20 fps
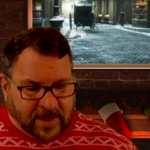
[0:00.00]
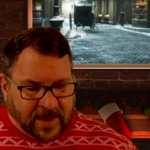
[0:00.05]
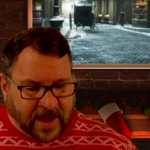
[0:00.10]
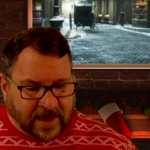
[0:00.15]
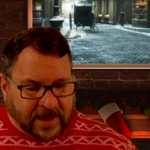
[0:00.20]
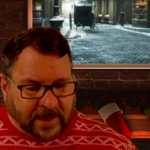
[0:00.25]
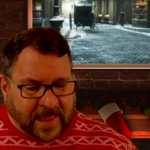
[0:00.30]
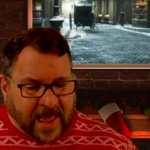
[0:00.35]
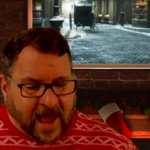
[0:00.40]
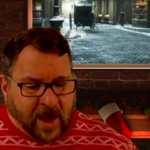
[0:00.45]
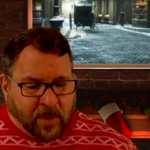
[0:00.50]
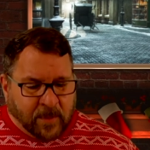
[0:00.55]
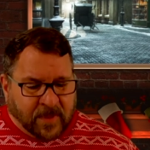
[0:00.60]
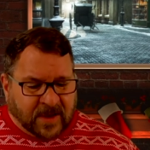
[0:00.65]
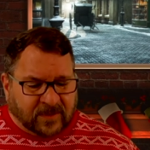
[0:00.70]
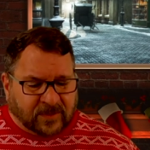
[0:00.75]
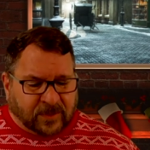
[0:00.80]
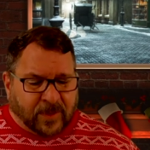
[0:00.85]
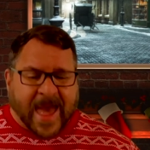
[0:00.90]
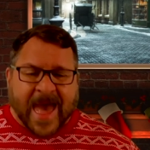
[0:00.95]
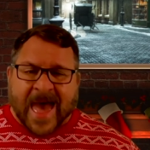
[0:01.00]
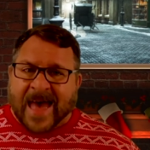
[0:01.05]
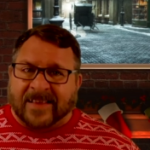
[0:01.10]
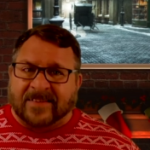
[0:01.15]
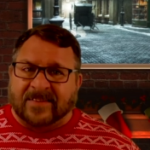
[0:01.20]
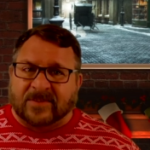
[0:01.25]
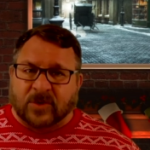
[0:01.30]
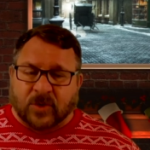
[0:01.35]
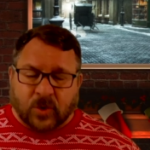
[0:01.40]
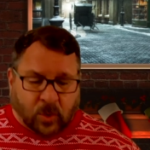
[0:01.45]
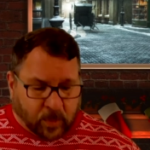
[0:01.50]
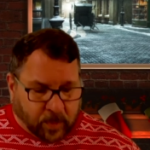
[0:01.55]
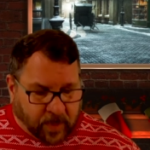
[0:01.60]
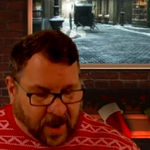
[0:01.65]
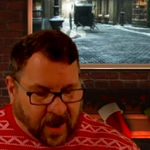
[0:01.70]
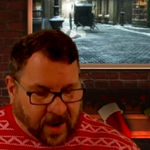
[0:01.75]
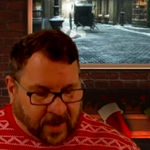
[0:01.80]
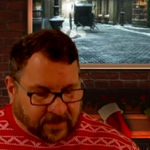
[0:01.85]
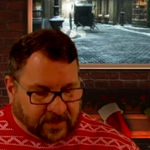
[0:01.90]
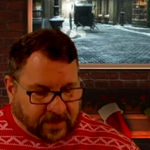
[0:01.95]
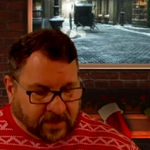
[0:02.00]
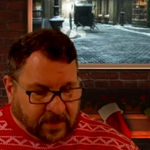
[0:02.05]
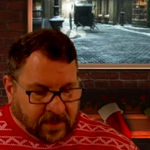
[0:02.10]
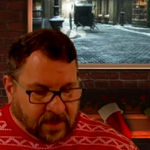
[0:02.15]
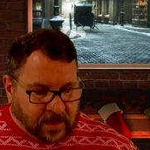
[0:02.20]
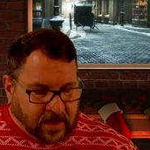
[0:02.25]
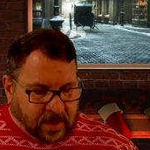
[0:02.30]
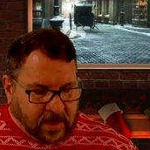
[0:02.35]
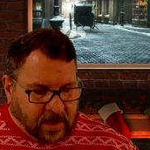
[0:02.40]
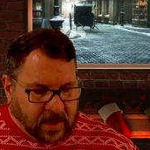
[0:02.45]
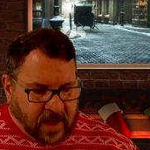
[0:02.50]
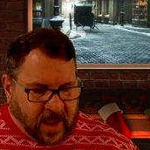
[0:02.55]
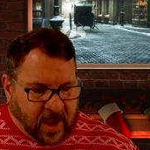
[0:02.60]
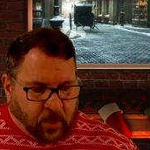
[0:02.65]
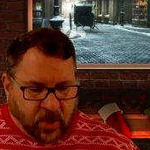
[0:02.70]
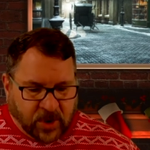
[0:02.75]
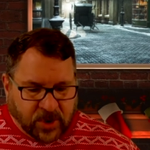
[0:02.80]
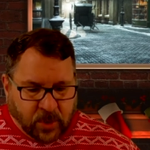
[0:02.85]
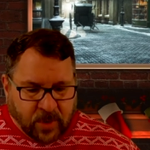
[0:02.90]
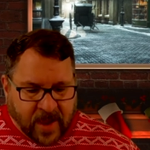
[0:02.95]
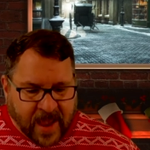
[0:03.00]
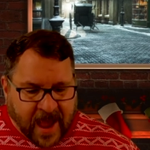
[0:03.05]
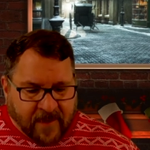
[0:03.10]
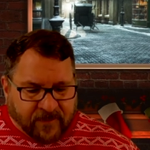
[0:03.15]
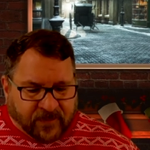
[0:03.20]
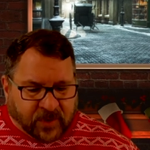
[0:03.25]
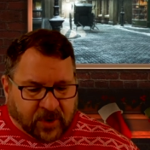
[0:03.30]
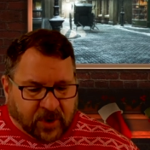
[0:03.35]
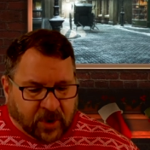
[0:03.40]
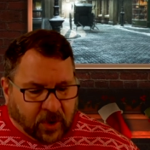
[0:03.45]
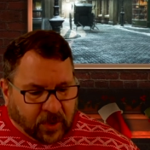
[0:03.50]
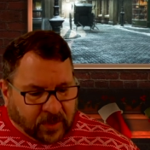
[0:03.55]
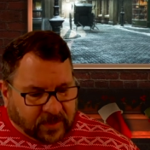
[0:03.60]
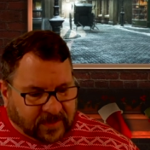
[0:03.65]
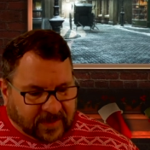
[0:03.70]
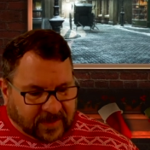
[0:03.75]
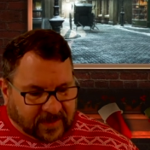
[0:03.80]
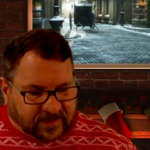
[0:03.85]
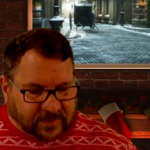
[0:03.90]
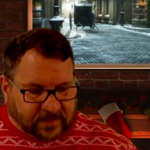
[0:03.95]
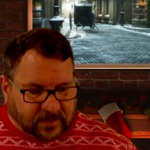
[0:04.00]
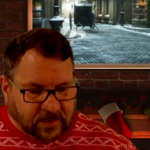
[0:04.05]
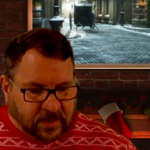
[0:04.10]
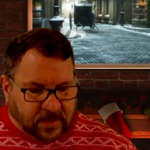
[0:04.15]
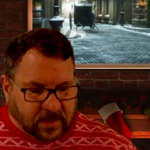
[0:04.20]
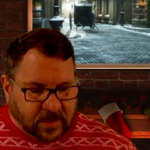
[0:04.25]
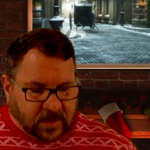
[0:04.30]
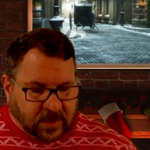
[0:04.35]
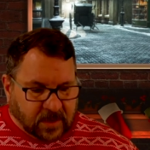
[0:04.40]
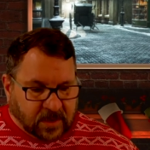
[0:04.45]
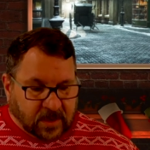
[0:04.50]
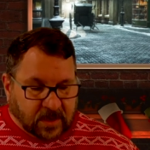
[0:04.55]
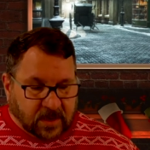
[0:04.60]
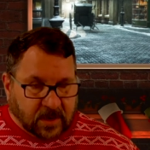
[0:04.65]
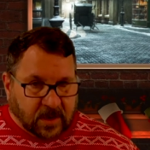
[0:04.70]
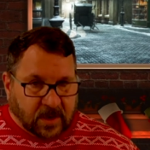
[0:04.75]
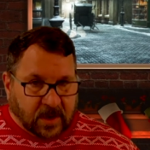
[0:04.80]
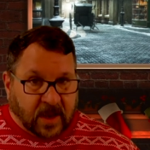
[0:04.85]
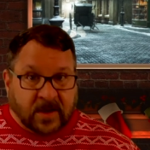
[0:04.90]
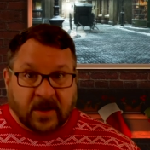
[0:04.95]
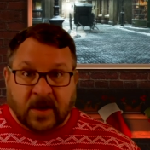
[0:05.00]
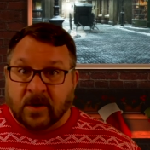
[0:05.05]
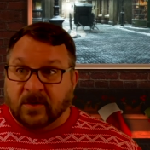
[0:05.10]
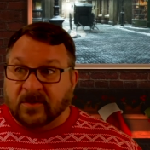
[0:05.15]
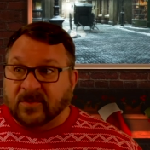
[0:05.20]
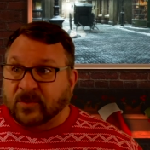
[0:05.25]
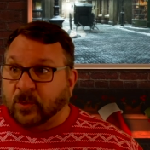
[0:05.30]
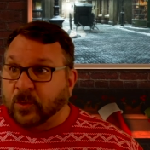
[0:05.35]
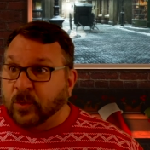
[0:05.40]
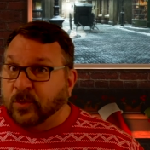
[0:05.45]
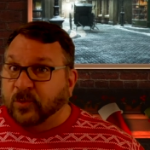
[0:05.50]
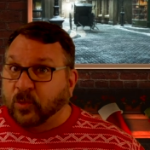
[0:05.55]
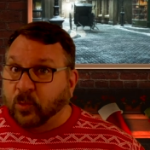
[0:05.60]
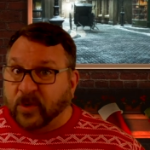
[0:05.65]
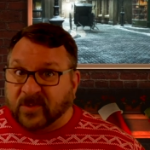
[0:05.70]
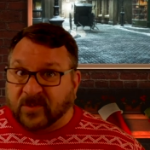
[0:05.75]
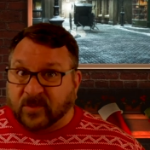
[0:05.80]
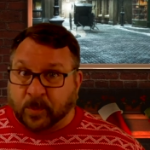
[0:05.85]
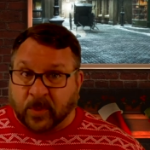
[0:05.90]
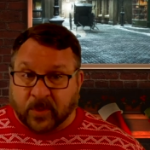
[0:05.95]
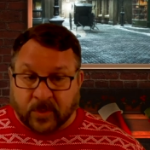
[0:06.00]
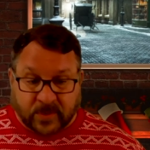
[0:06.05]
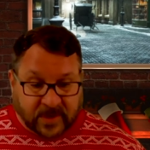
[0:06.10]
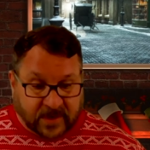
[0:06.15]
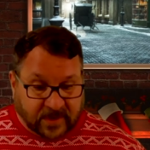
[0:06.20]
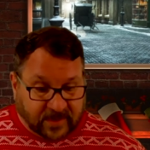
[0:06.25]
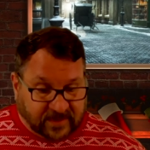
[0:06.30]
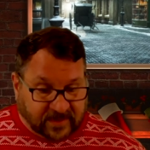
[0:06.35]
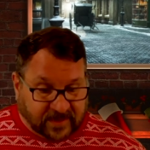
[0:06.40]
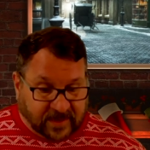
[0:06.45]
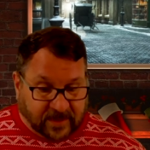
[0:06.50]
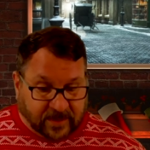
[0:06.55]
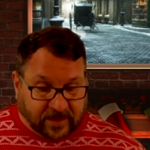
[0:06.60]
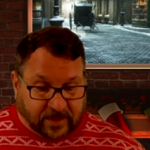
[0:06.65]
And allow me to ask your pardon, and will you have the goodness—" And here Scrooge whispered in his ear.